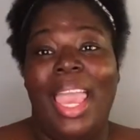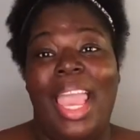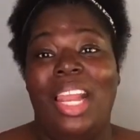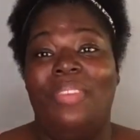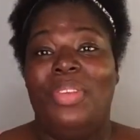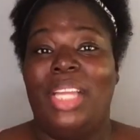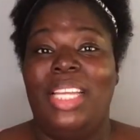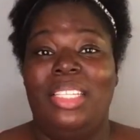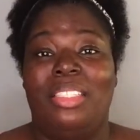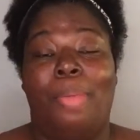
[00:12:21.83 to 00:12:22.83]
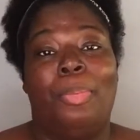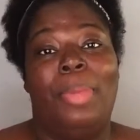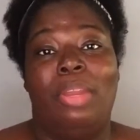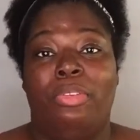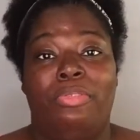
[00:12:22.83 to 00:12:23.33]
And if you like this type of
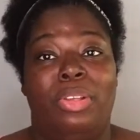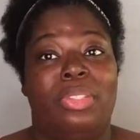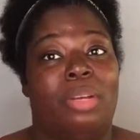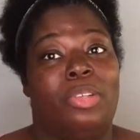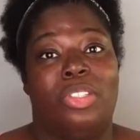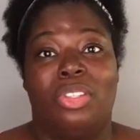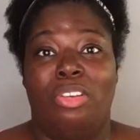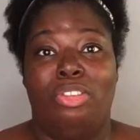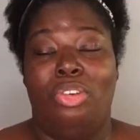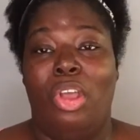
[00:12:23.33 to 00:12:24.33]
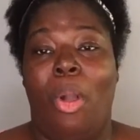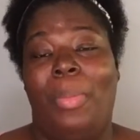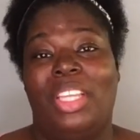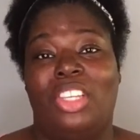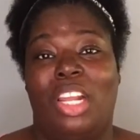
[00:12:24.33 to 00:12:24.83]
mini reviews I'm going to start doing on
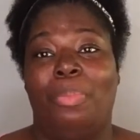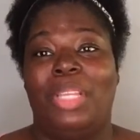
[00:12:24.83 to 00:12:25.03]
my channel,